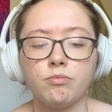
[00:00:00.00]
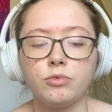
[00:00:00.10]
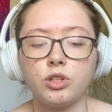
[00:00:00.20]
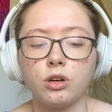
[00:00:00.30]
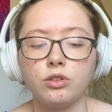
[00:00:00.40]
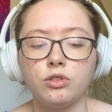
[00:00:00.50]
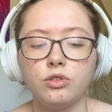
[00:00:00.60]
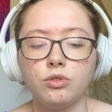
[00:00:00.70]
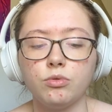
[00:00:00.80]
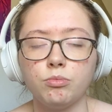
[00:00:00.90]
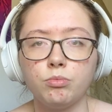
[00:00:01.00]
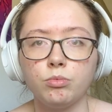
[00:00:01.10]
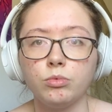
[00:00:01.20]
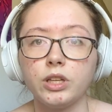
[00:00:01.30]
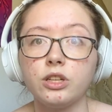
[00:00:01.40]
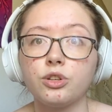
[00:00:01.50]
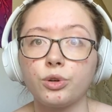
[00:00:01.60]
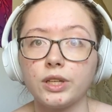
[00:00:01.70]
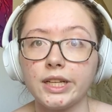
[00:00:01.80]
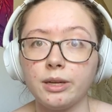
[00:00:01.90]
starts to
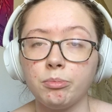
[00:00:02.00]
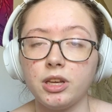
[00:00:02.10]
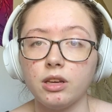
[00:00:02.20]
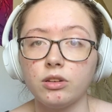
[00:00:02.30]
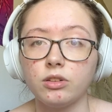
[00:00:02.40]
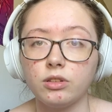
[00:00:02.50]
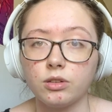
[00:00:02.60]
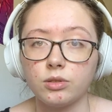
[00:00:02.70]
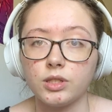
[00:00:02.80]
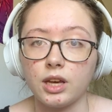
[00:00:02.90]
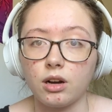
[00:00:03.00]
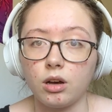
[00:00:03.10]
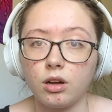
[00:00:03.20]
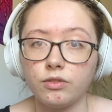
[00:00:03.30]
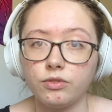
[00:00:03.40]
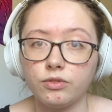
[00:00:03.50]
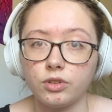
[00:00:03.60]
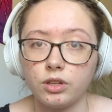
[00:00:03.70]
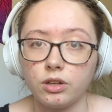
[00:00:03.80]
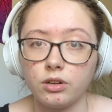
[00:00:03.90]
literally peel your skin off
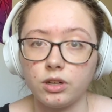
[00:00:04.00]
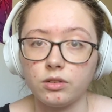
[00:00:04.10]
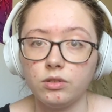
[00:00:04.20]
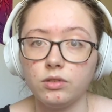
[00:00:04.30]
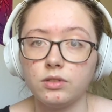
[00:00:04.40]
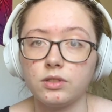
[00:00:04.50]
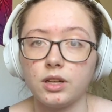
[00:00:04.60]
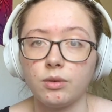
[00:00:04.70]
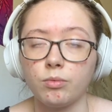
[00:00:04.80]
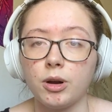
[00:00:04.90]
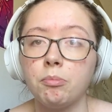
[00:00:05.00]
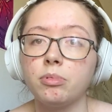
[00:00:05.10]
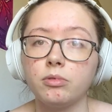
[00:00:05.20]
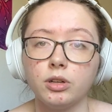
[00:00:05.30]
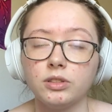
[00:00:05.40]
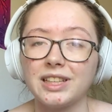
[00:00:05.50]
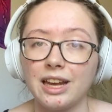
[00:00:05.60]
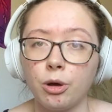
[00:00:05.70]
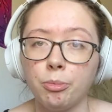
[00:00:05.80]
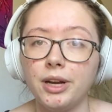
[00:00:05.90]
on your knuckles and rip your
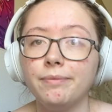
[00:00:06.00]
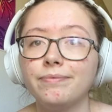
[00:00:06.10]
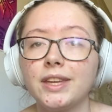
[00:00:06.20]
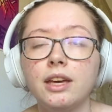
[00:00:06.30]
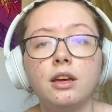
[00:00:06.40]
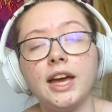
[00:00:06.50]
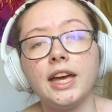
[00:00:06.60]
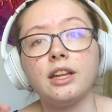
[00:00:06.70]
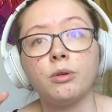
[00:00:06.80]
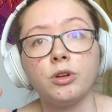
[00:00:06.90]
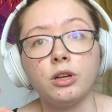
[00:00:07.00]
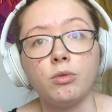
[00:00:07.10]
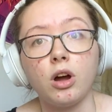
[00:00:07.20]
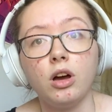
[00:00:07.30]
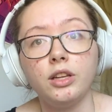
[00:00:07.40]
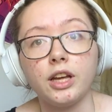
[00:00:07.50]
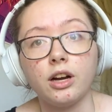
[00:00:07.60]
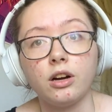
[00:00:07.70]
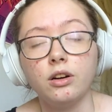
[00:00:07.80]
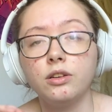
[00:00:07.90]
skin open. And they're really raw and they
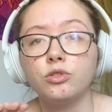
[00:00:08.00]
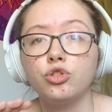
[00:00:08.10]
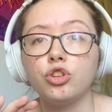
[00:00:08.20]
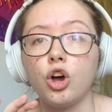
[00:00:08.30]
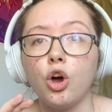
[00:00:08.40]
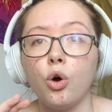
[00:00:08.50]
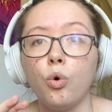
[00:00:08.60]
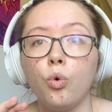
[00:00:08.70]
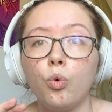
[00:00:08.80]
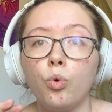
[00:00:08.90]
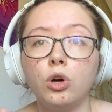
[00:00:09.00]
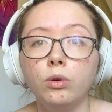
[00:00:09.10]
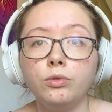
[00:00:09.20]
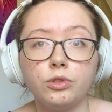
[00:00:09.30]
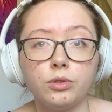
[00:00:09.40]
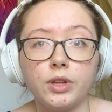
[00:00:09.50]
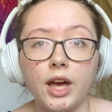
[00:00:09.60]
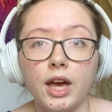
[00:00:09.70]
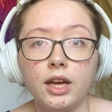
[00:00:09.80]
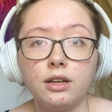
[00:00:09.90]
hurt, so don't do
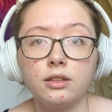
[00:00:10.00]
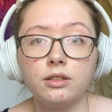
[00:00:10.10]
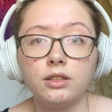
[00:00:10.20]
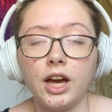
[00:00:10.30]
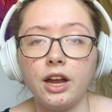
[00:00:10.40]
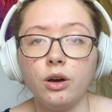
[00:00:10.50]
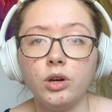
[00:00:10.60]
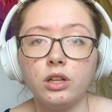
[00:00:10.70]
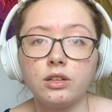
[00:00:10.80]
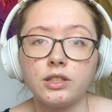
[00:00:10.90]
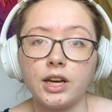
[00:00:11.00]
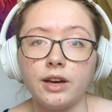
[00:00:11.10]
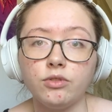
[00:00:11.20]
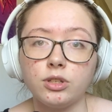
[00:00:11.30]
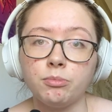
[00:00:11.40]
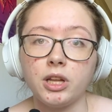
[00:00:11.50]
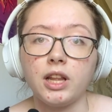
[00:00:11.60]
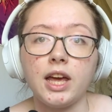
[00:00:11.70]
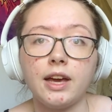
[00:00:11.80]
that. I know it looks like I've just been